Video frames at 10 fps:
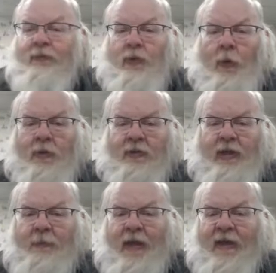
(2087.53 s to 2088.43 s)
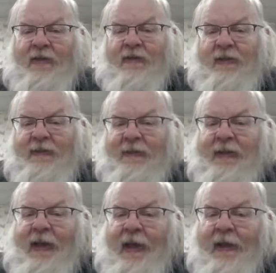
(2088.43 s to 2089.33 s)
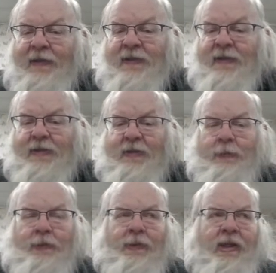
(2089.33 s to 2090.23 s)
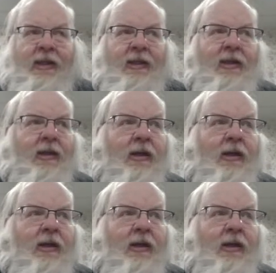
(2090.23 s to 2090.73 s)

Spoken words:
quarterly magazines and access to the